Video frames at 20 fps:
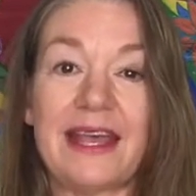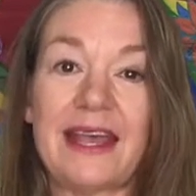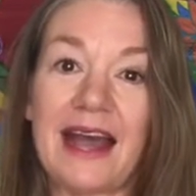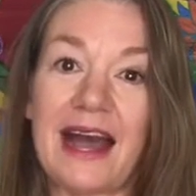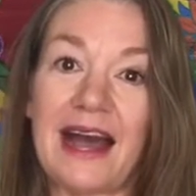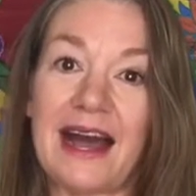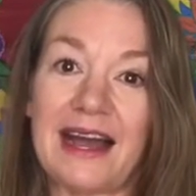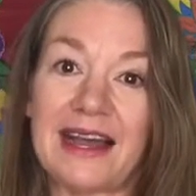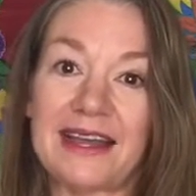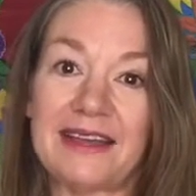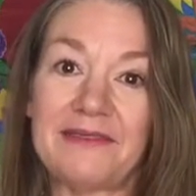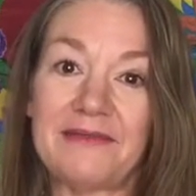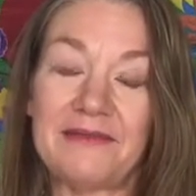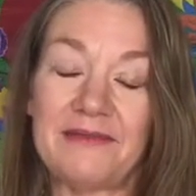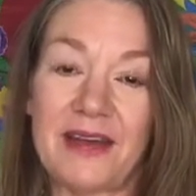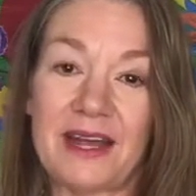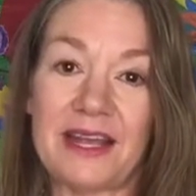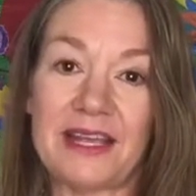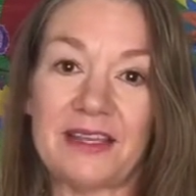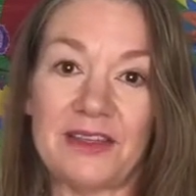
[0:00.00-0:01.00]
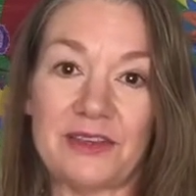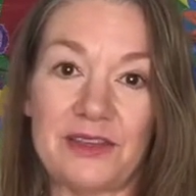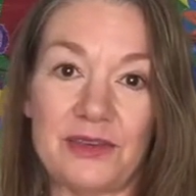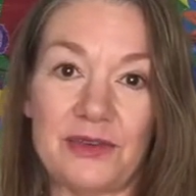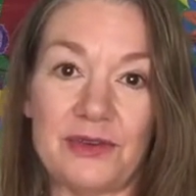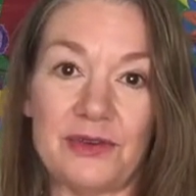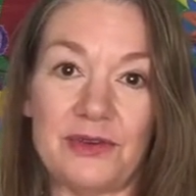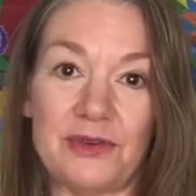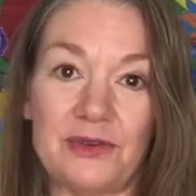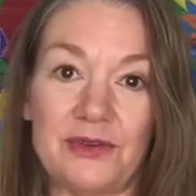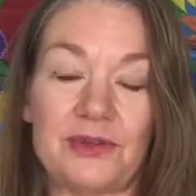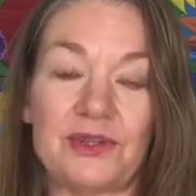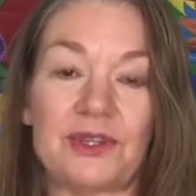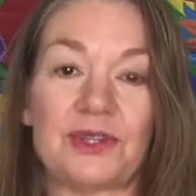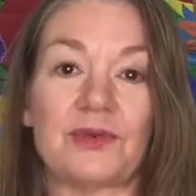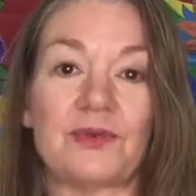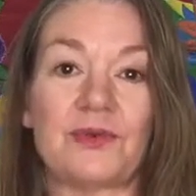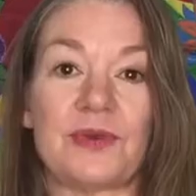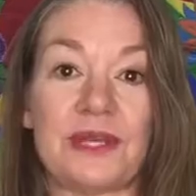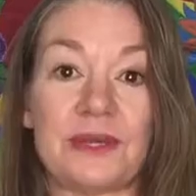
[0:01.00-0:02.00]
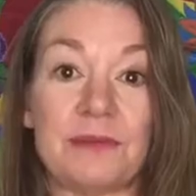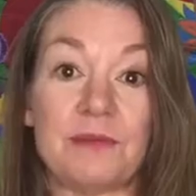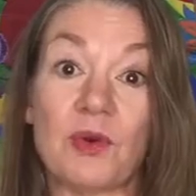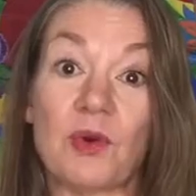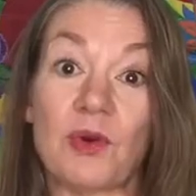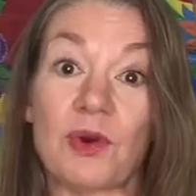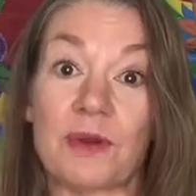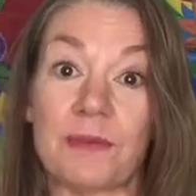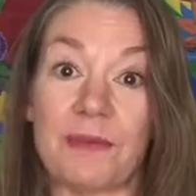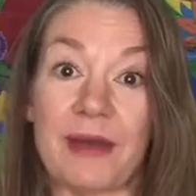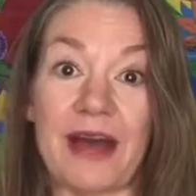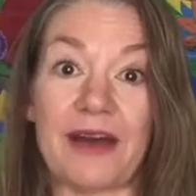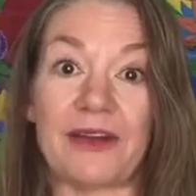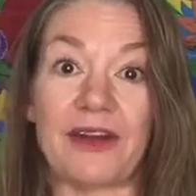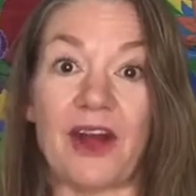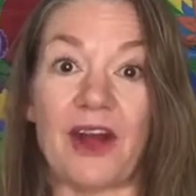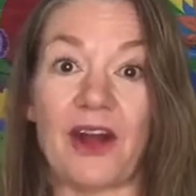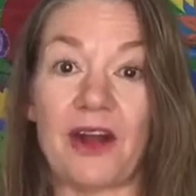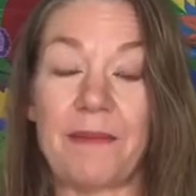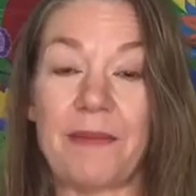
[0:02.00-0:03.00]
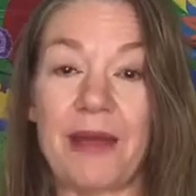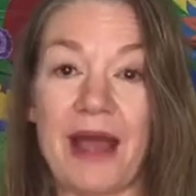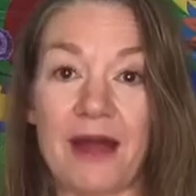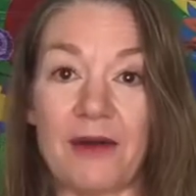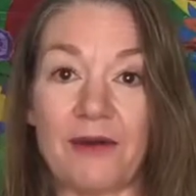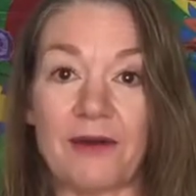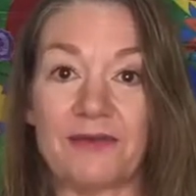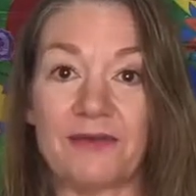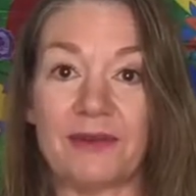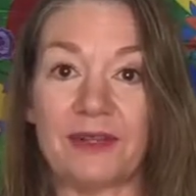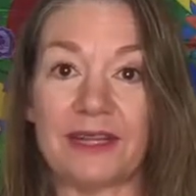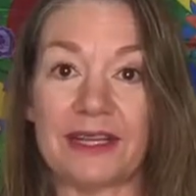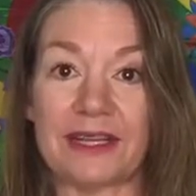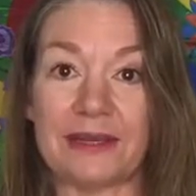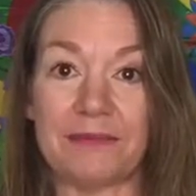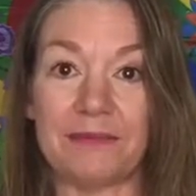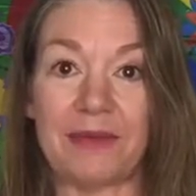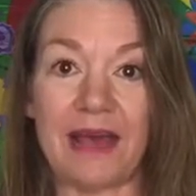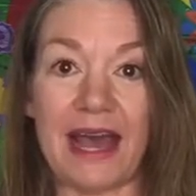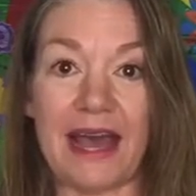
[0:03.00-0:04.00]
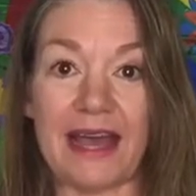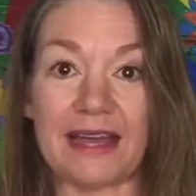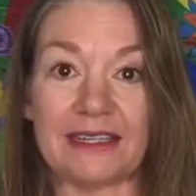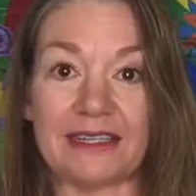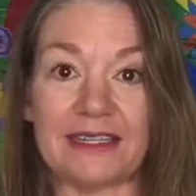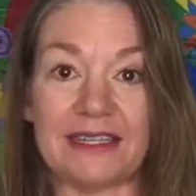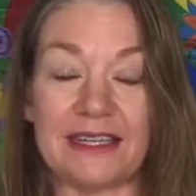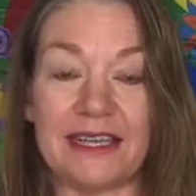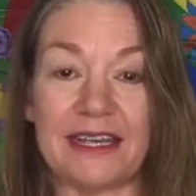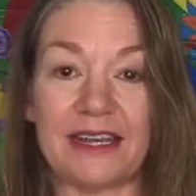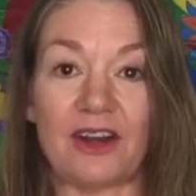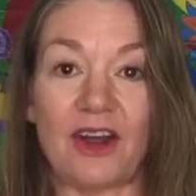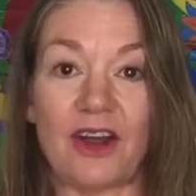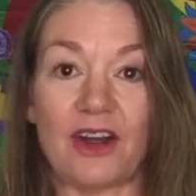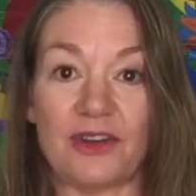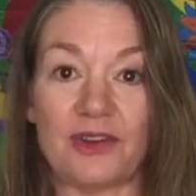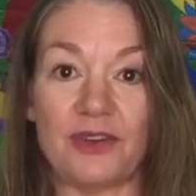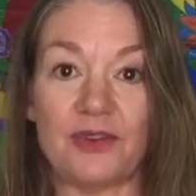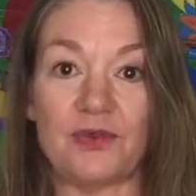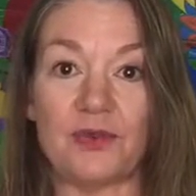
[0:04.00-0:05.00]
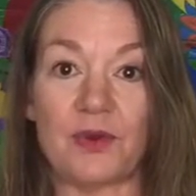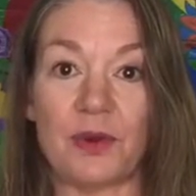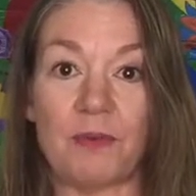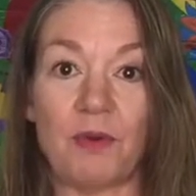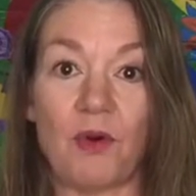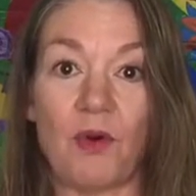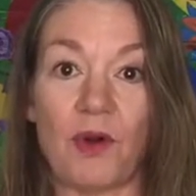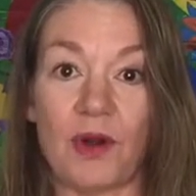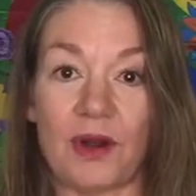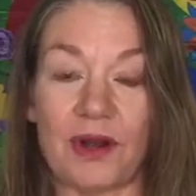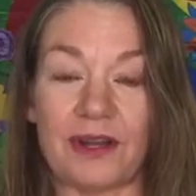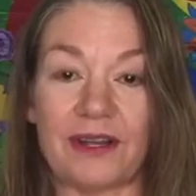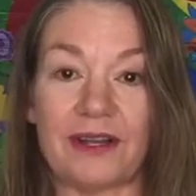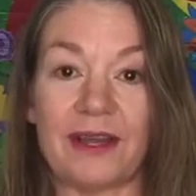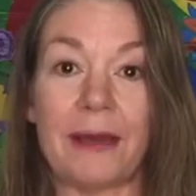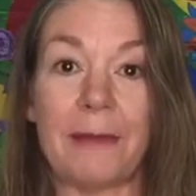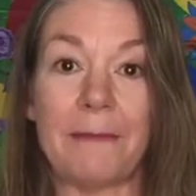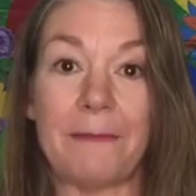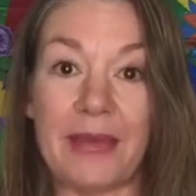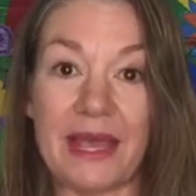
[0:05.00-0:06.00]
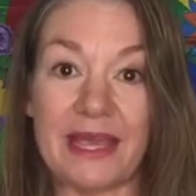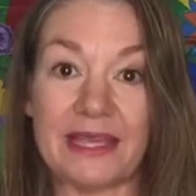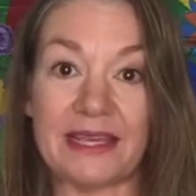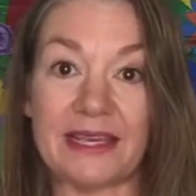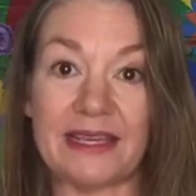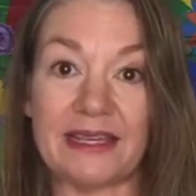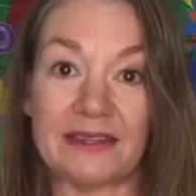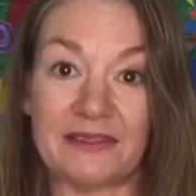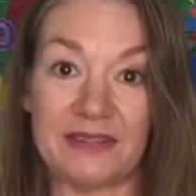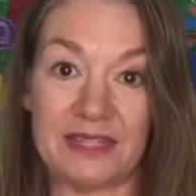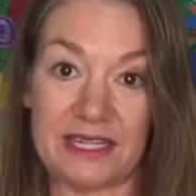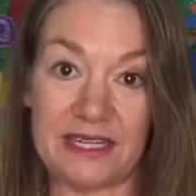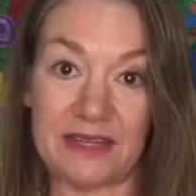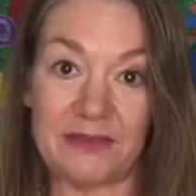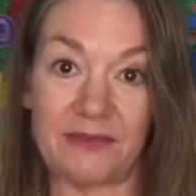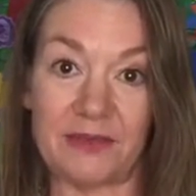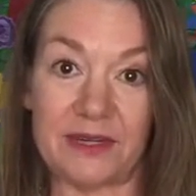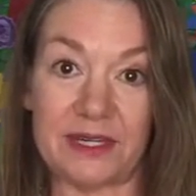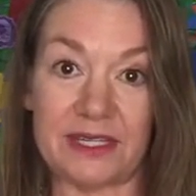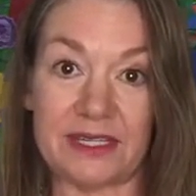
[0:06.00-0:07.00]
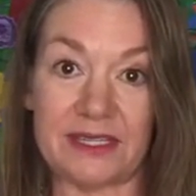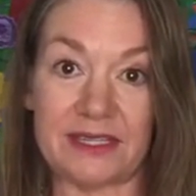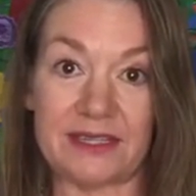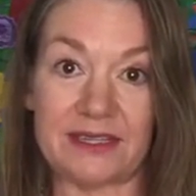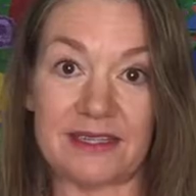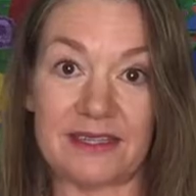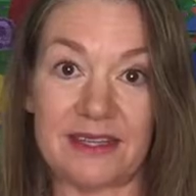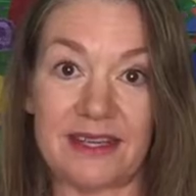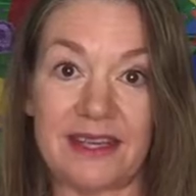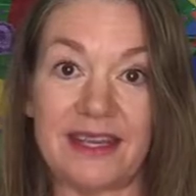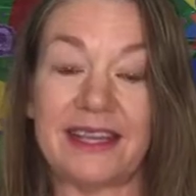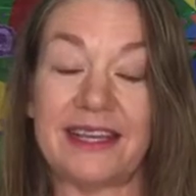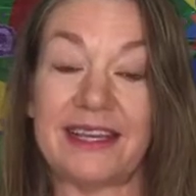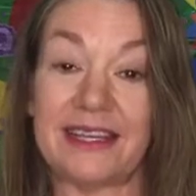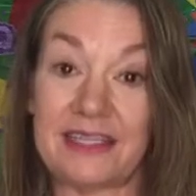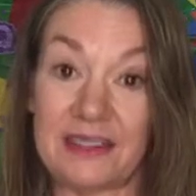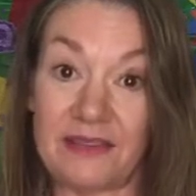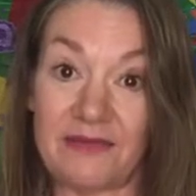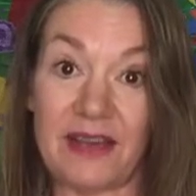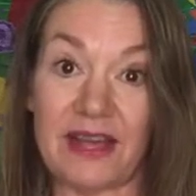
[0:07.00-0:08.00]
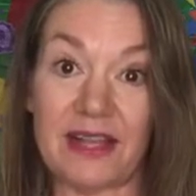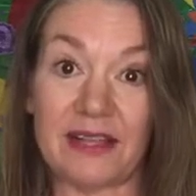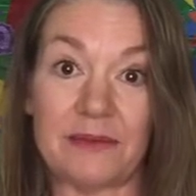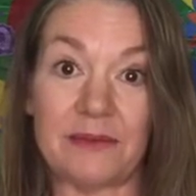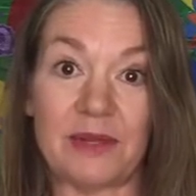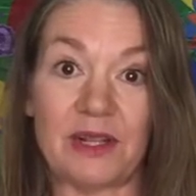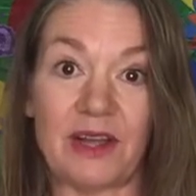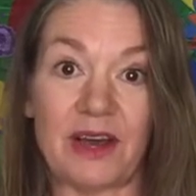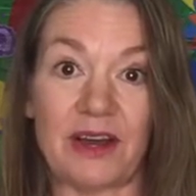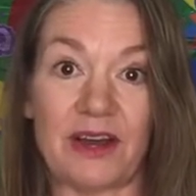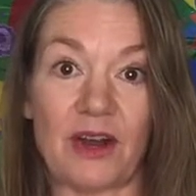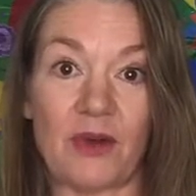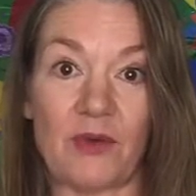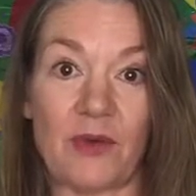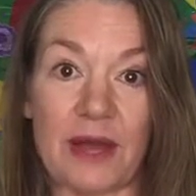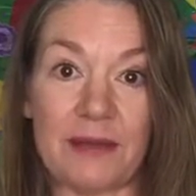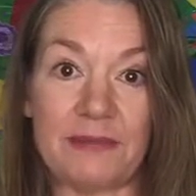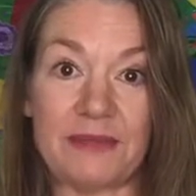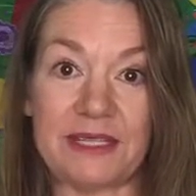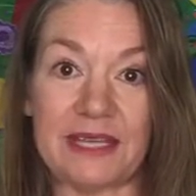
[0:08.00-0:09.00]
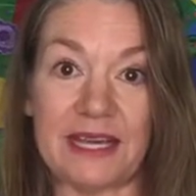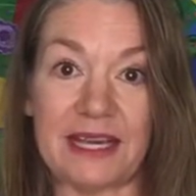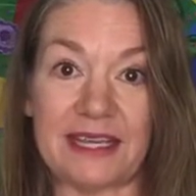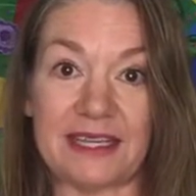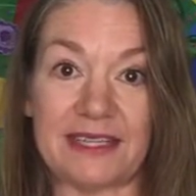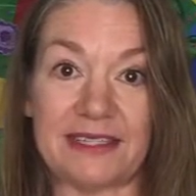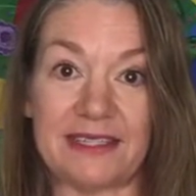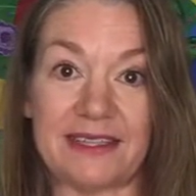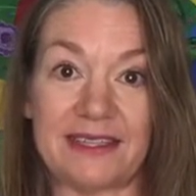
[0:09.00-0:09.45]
I invite you to read more about our powerful impact in our new report, Making a Difference. It's available on our website.